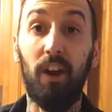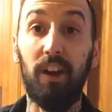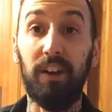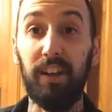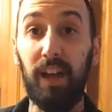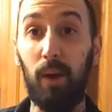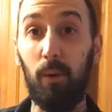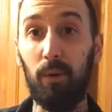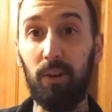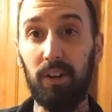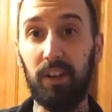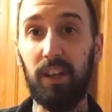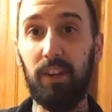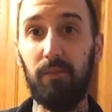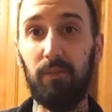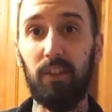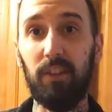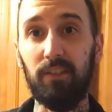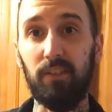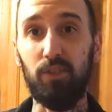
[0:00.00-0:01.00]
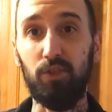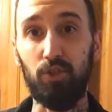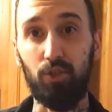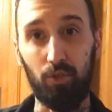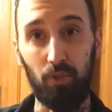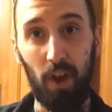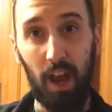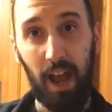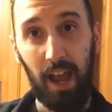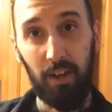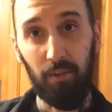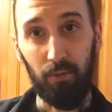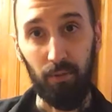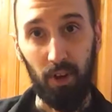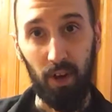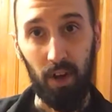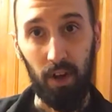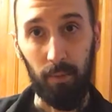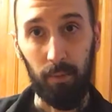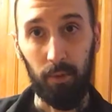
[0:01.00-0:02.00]
Alright, now we're going to give these a dry
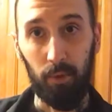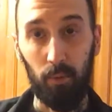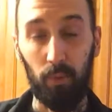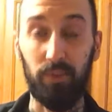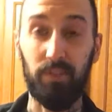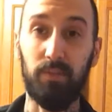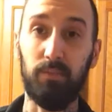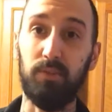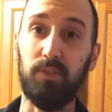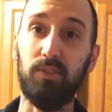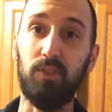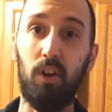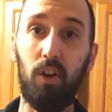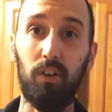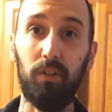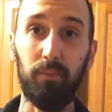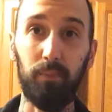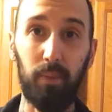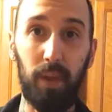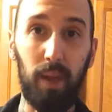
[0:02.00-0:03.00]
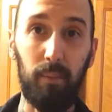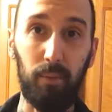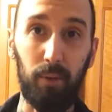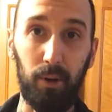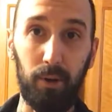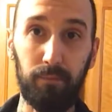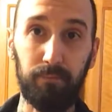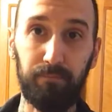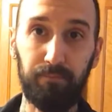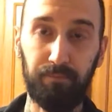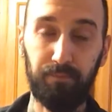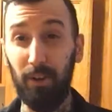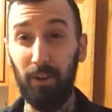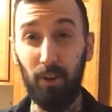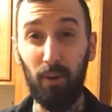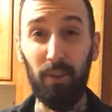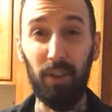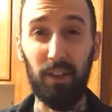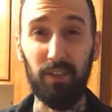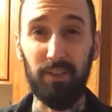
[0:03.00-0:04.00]
rub with some salt and pepper. Now I
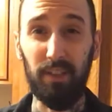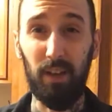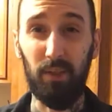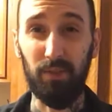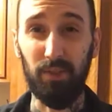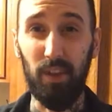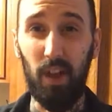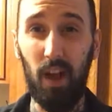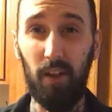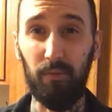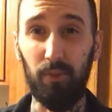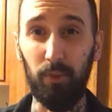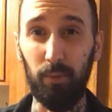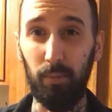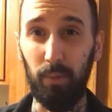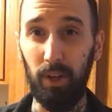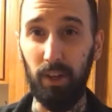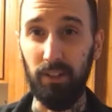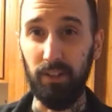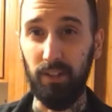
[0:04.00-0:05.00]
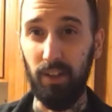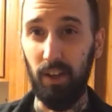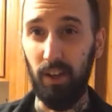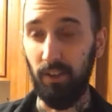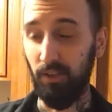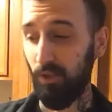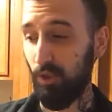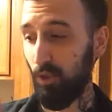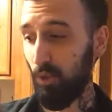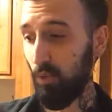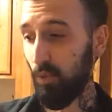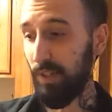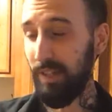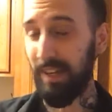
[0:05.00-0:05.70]
know that sounds awful, but do